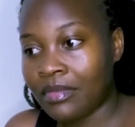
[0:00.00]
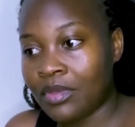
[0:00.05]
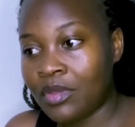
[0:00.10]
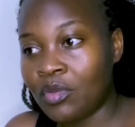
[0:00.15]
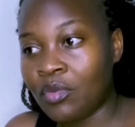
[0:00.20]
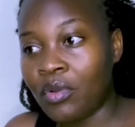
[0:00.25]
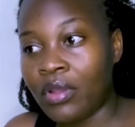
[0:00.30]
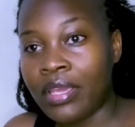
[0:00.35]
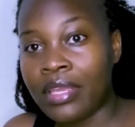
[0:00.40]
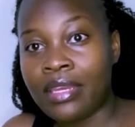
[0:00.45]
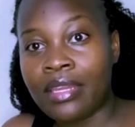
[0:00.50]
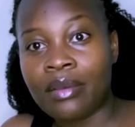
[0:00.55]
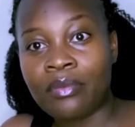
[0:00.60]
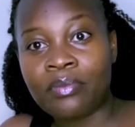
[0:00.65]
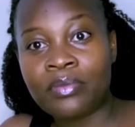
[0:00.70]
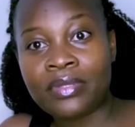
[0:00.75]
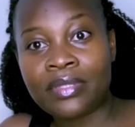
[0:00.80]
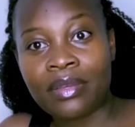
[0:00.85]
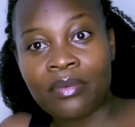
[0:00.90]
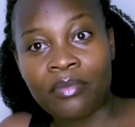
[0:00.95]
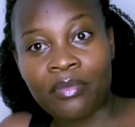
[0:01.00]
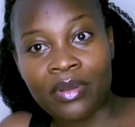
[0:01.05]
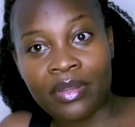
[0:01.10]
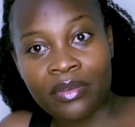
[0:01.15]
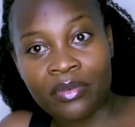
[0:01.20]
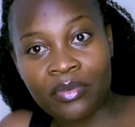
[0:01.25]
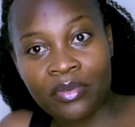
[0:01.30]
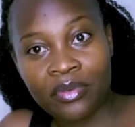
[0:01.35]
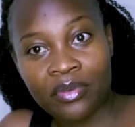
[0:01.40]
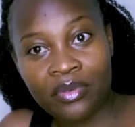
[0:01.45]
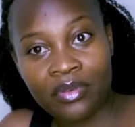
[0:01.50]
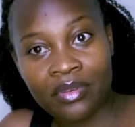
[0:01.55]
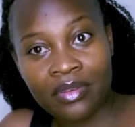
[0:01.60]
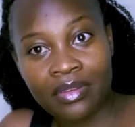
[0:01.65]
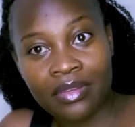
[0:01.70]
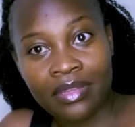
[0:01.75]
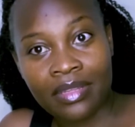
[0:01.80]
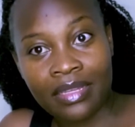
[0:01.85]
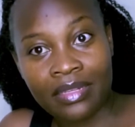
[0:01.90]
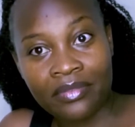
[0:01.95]
to end up someone
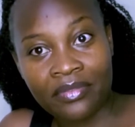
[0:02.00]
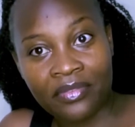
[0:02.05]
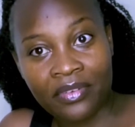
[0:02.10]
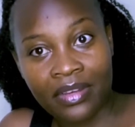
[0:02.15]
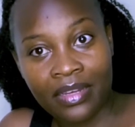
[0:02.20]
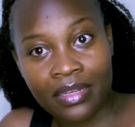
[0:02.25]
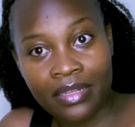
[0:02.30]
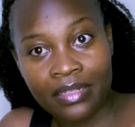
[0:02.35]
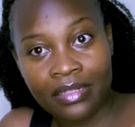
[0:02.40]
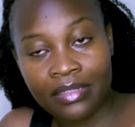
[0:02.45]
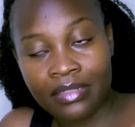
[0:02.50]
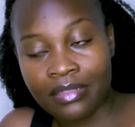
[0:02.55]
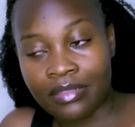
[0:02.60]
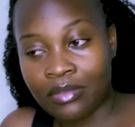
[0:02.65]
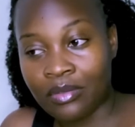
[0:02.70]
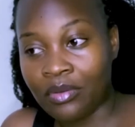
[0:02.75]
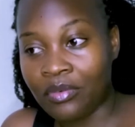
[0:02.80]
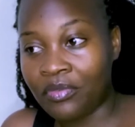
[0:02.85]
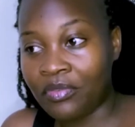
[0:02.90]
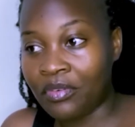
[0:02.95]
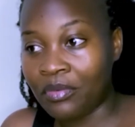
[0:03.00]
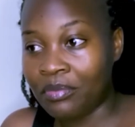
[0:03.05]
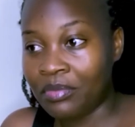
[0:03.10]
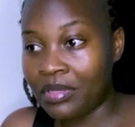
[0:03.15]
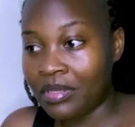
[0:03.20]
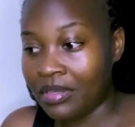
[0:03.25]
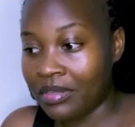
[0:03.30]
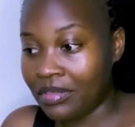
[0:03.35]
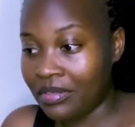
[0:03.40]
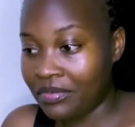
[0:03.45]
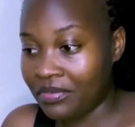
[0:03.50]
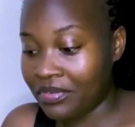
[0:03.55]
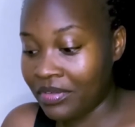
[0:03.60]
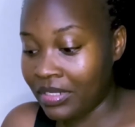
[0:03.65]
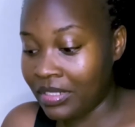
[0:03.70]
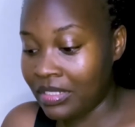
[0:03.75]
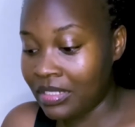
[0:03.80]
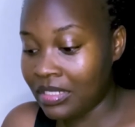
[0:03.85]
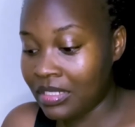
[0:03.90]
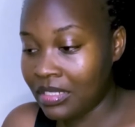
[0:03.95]
that far or from a
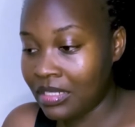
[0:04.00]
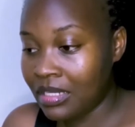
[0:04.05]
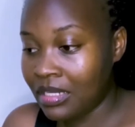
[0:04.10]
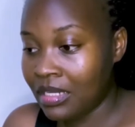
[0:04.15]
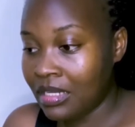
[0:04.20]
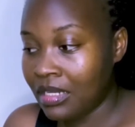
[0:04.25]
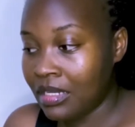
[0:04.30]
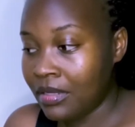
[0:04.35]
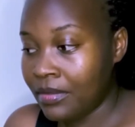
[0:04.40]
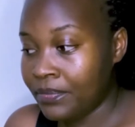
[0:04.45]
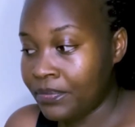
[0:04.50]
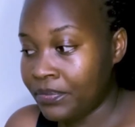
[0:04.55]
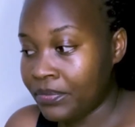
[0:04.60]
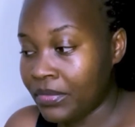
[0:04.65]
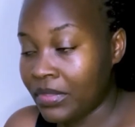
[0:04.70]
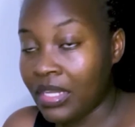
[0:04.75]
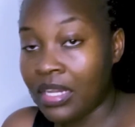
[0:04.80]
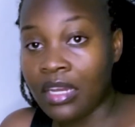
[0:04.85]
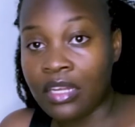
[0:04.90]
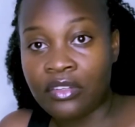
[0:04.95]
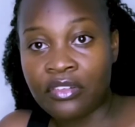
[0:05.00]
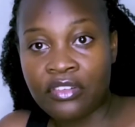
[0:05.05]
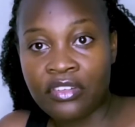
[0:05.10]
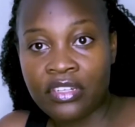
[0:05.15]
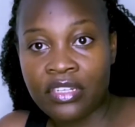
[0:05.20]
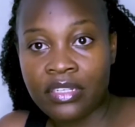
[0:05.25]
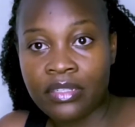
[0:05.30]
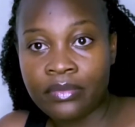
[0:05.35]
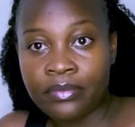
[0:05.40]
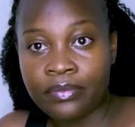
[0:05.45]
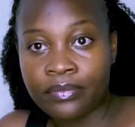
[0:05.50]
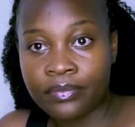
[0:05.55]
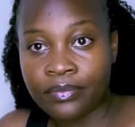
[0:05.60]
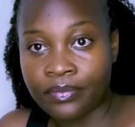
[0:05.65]
different country,